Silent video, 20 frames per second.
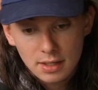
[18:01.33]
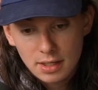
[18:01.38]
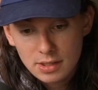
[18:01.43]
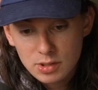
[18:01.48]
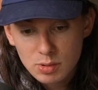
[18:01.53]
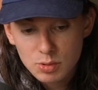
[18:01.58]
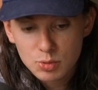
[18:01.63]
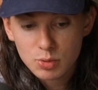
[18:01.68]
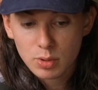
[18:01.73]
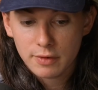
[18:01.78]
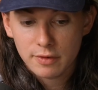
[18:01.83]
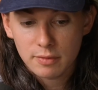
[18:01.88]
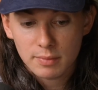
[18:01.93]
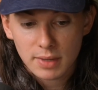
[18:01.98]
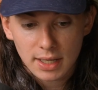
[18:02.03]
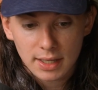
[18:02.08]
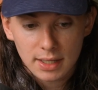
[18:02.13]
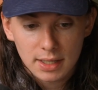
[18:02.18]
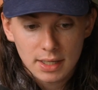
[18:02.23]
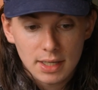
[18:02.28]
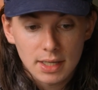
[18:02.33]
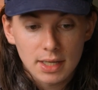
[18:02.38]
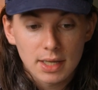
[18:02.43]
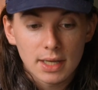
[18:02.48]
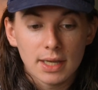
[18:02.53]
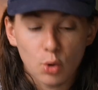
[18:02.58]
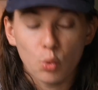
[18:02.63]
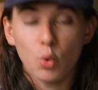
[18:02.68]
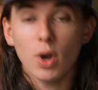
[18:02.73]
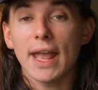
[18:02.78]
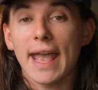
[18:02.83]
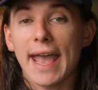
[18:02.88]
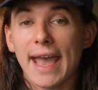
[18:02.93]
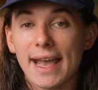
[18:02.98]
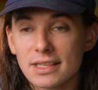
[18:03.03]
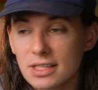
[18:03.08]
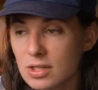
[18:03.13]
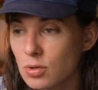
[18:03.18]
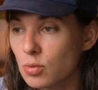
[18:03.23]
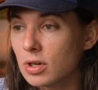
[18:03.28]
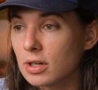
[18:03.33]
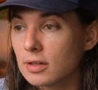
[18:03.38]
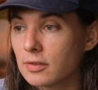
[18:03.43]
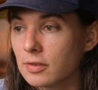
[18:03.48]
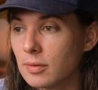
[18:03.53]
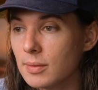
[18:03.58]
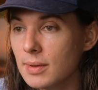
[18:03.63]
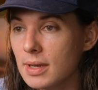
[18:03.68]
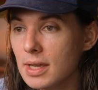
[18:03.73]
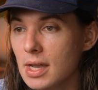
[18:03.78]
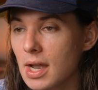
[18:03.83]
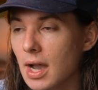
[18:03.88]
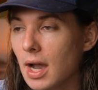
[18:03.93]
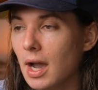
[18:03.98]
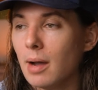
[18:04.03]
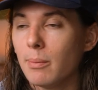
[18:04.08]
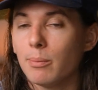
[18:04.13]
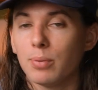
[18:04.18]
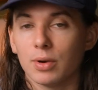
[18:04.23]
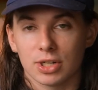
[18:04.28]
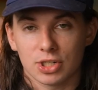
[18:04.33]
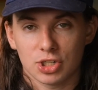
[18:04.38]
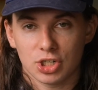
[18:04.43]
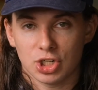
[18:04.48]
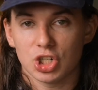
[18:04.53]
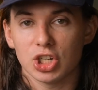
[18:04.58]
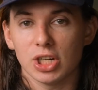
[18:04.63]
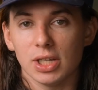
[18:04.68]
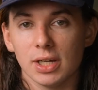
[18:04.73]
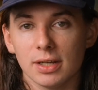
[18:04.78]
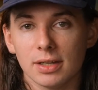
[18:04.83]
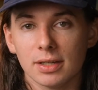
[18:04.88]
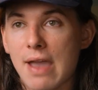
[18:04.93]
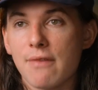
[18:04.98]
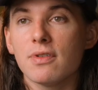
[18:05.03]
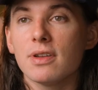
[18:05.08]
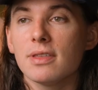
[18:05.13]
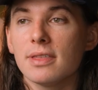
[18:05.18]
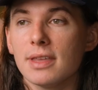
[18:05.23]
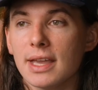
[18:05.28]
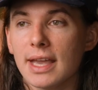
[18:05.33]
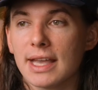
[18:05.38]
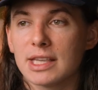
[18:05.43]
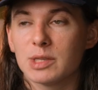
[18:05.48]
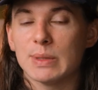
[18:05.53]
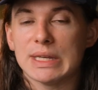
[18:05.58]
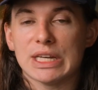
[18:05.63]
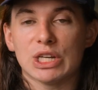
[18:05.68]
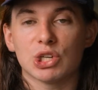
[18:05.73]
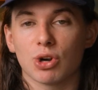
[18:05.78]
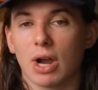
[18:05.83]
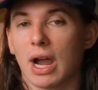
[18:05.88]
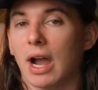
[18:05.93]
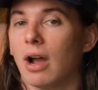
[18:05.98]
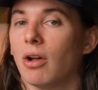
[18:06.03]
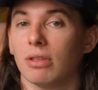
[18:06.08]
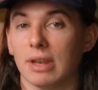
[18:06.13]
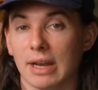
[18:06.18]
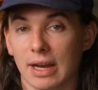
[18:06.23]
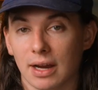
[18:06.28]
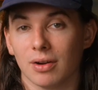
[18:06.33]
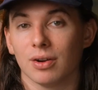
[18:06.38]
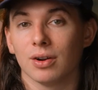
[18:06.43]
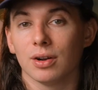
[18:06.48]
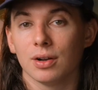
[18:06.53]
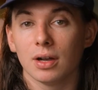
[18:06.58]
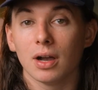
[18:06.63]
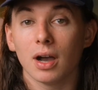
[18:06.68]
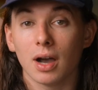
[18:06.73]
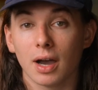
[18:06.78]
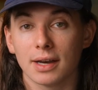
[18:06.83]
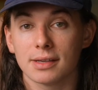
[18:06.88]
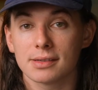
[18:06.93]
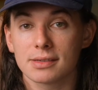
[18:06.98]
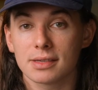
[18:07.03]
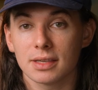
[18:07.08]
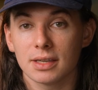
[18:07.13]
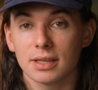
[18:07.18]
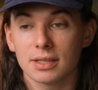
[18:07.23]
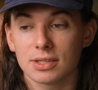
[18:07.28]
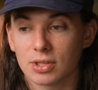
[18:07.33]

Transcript: So it's worked for me. What hasn't worked for me? A bunch of shit. Everything has been trial and error, honestly.